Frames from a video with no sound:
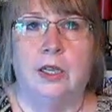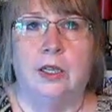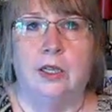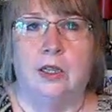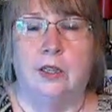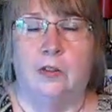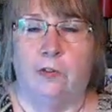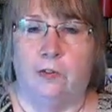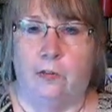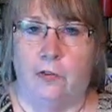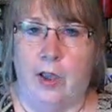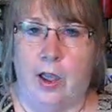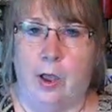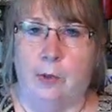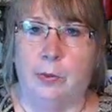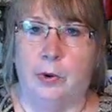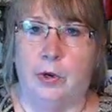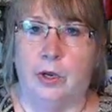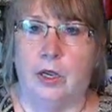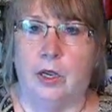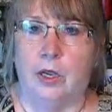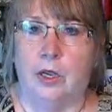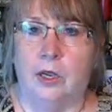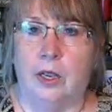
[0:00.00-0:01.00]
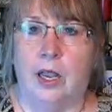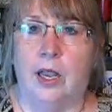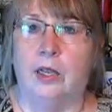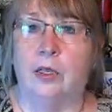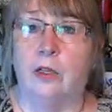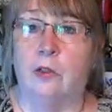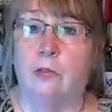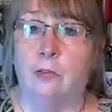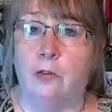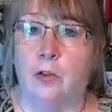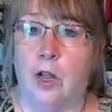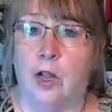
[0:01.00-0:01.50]
the fabric and
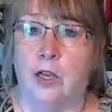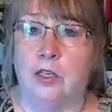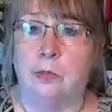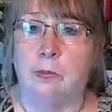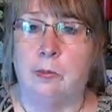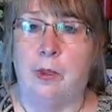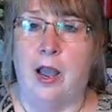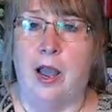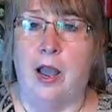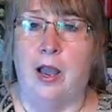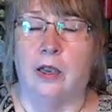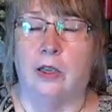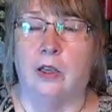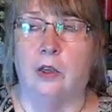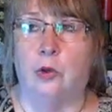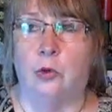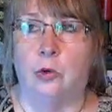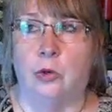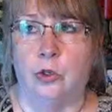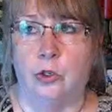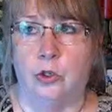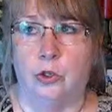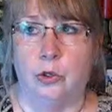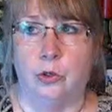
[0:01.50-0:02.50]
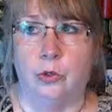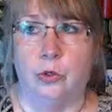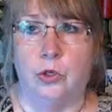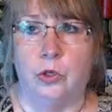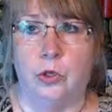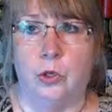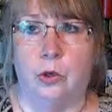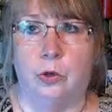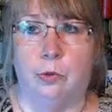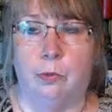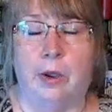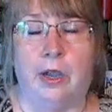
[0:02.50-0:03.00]
the floss pack, you could do
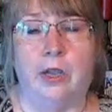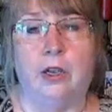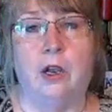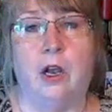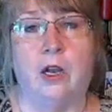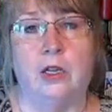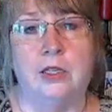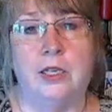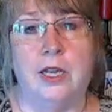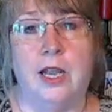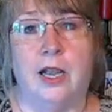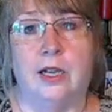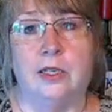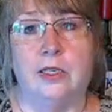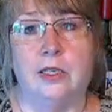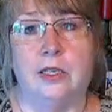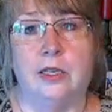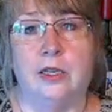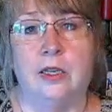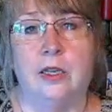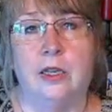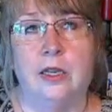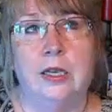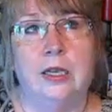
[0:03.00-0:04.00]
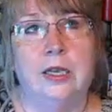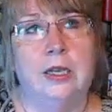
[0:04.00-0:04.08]
so by contacting